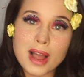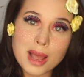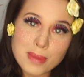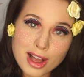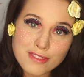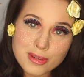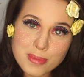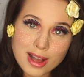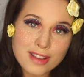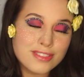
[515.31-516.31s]
I'm a
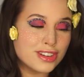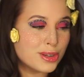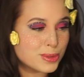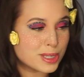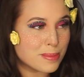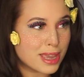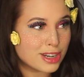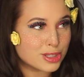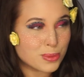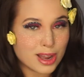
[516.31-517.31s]
Hufflepuff. Newt
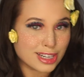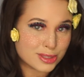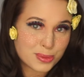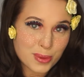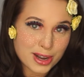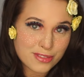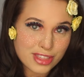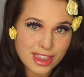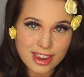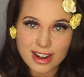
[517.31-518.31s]
Scamander's wand is right over
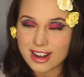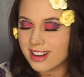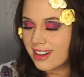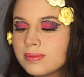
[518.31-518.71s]
there.